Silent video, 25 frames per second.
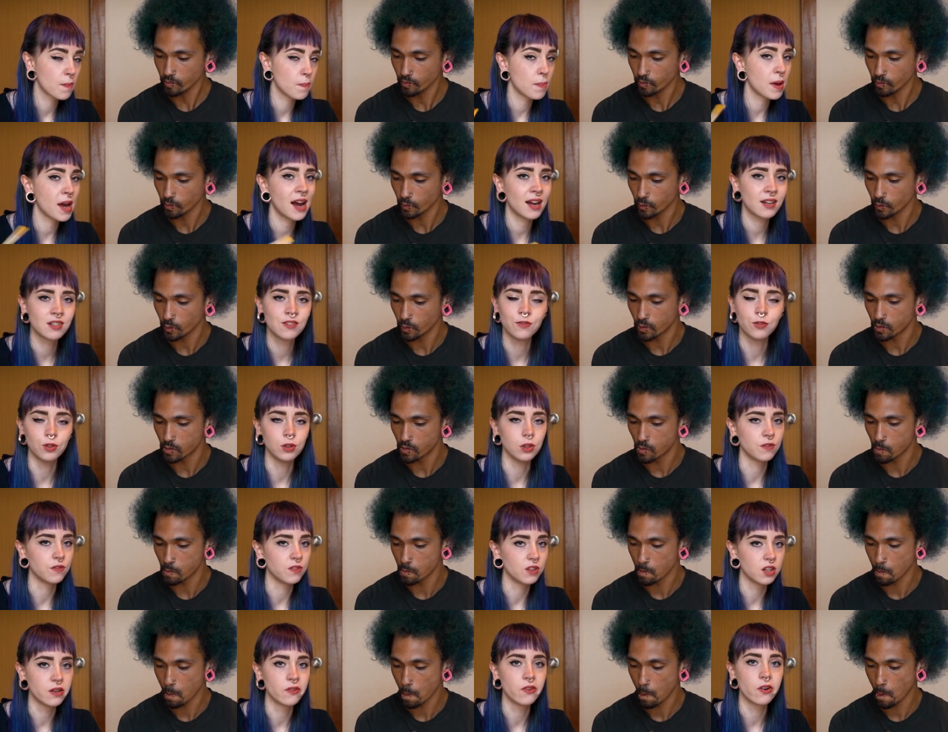Speaker 1: Packed full
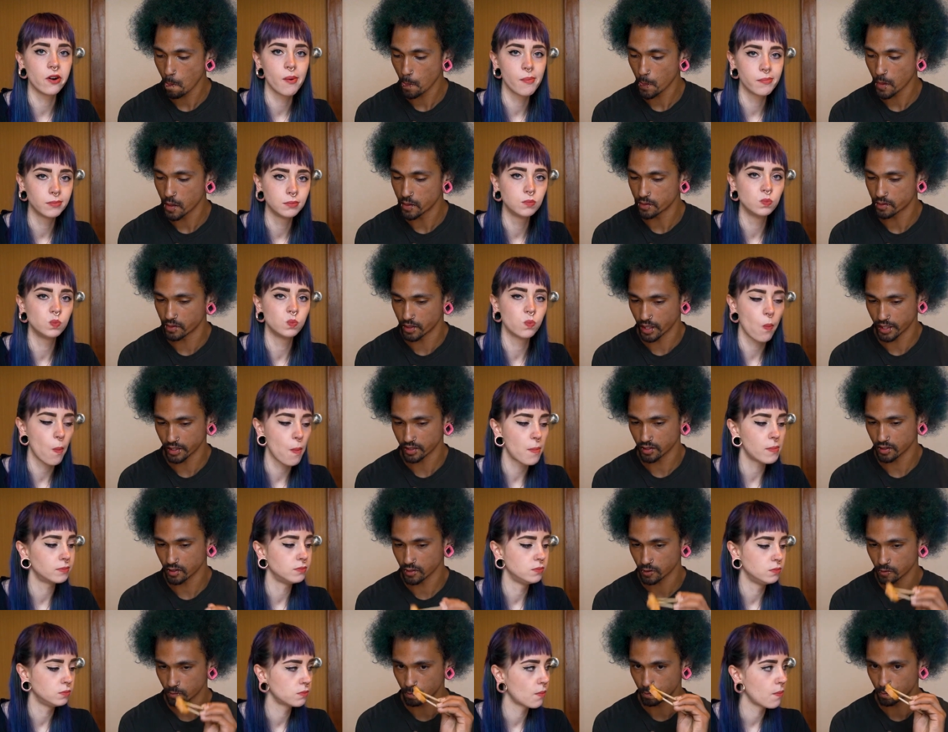of flavor.
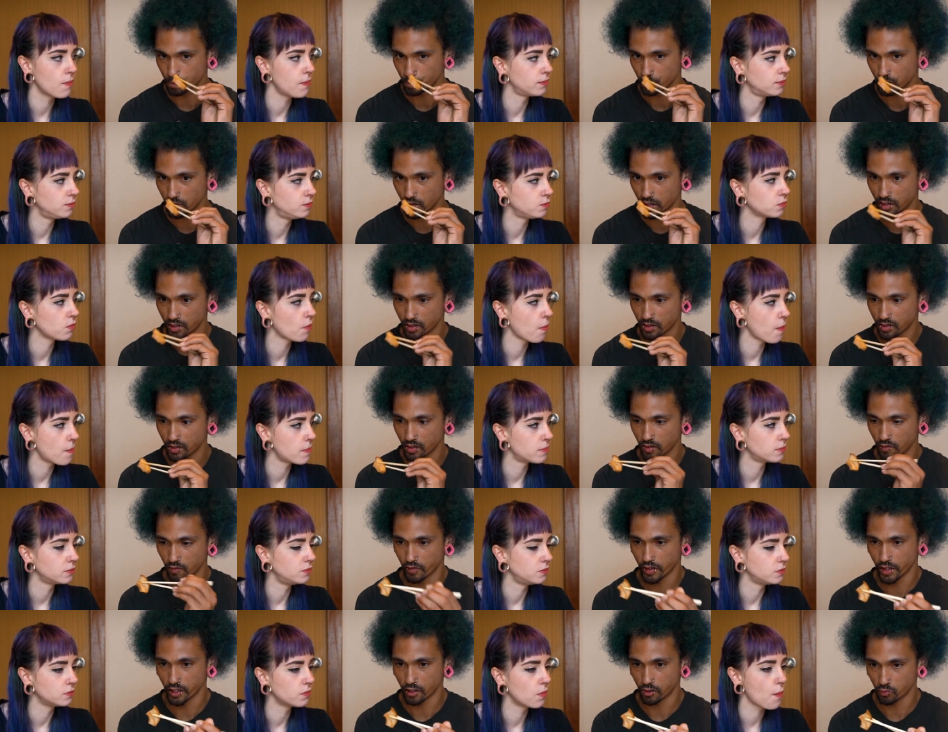
Speaker 2: Next, this
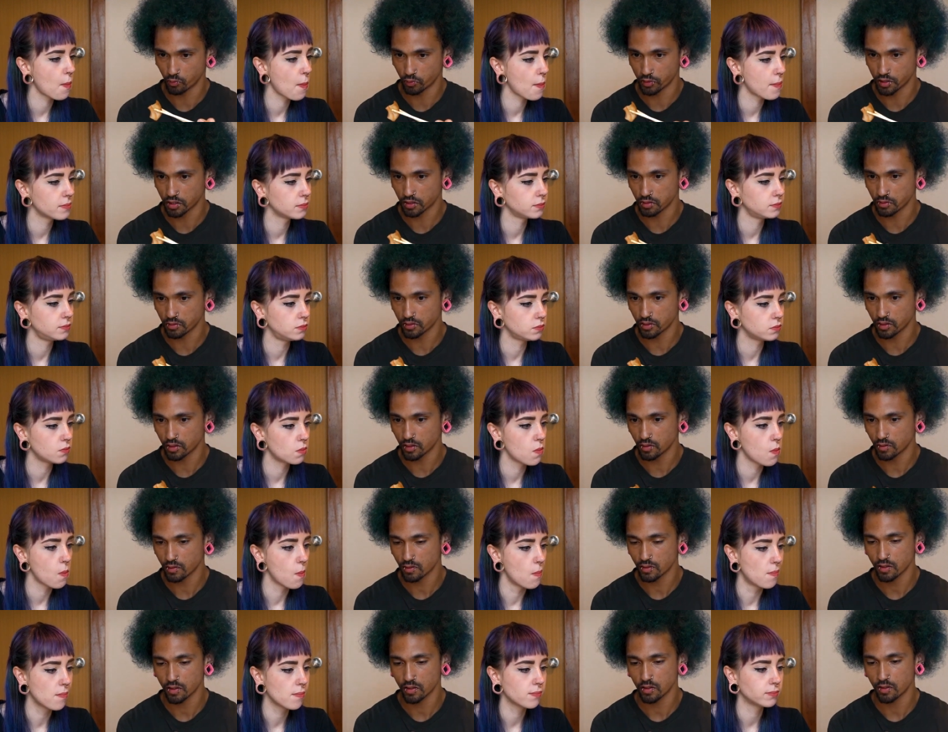Vital Wheat
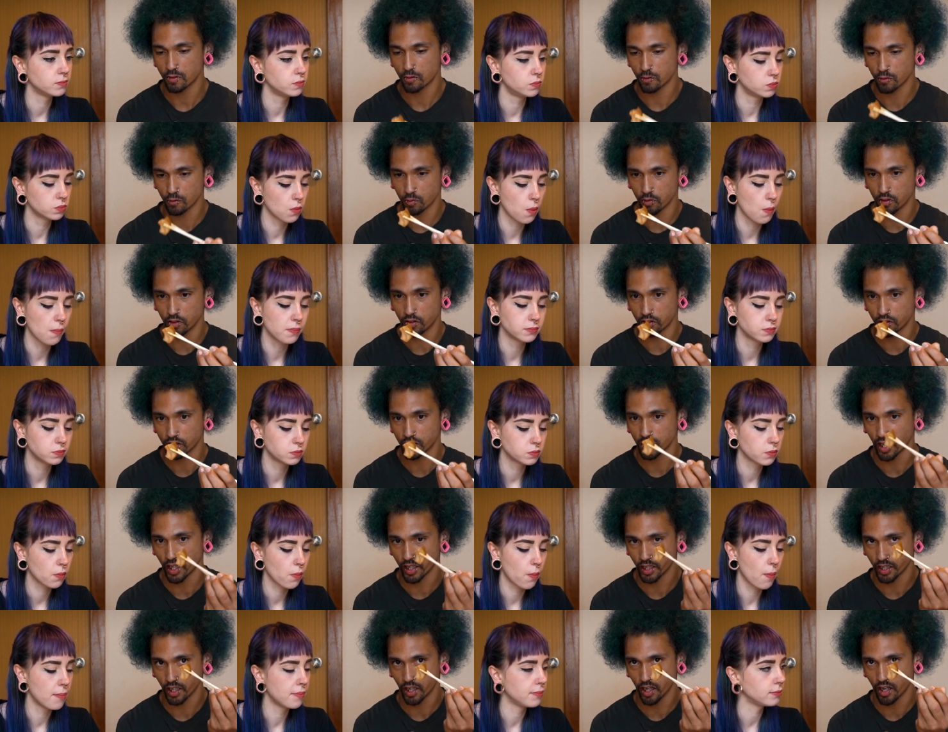Gluten or what looks
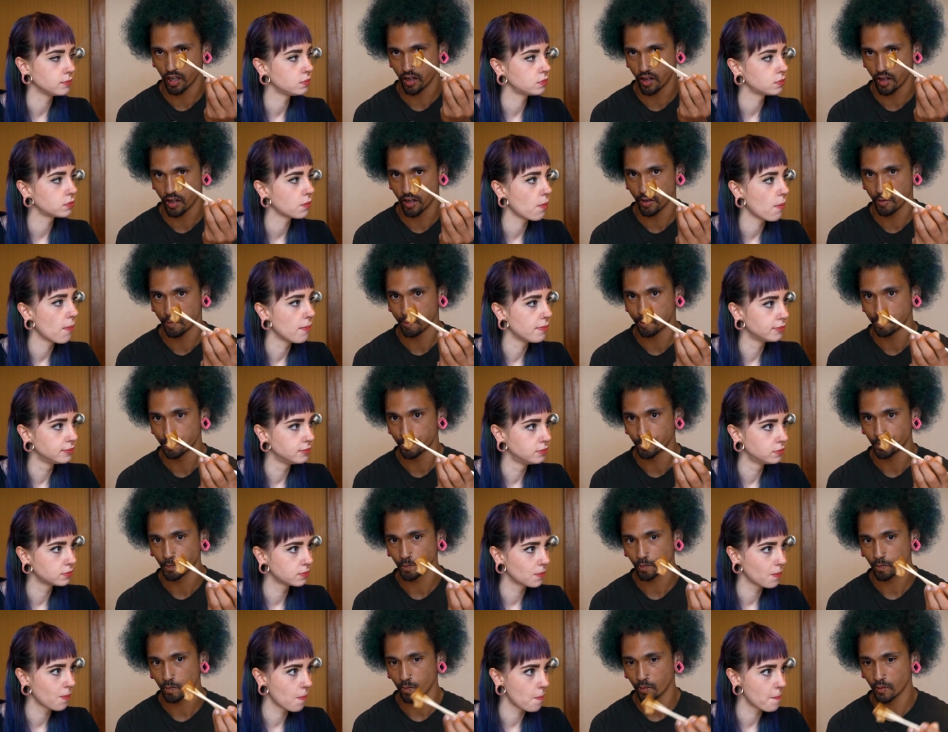like a
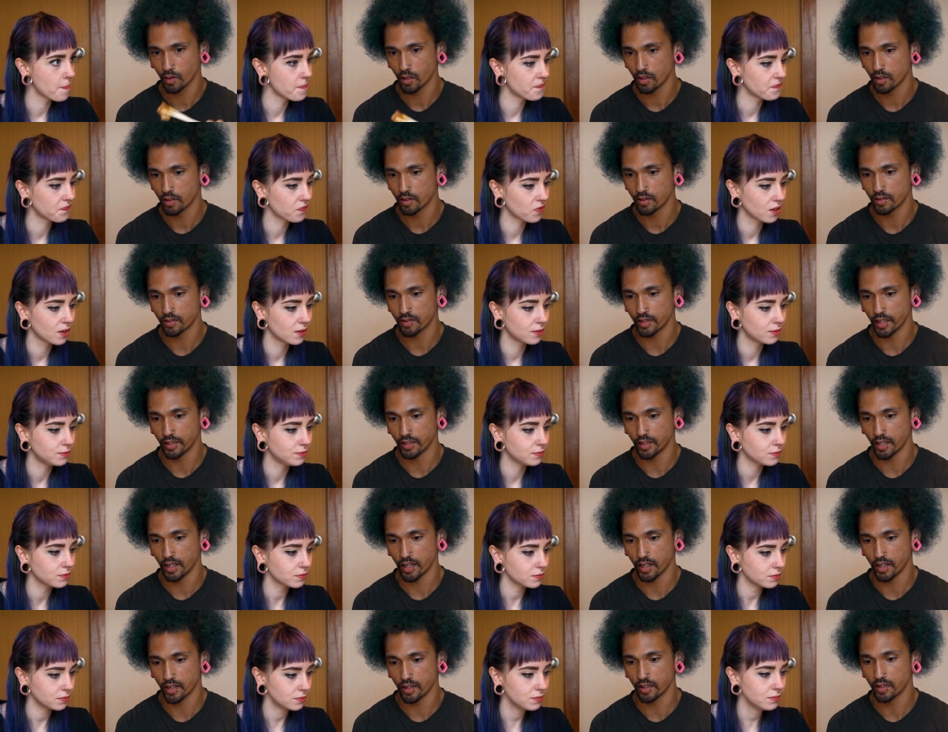
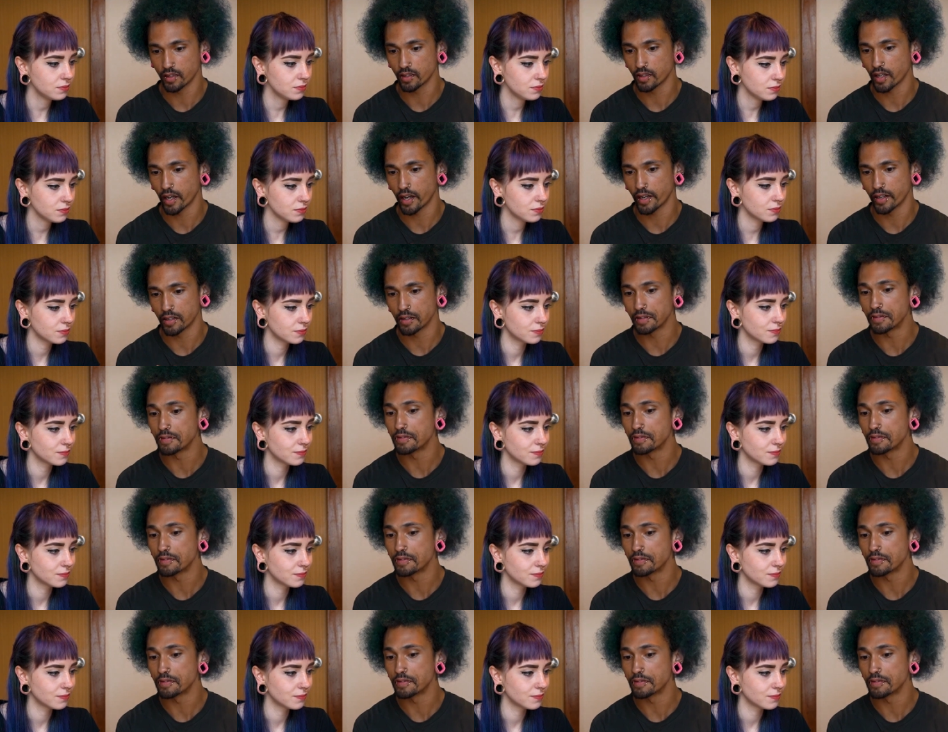seitan kind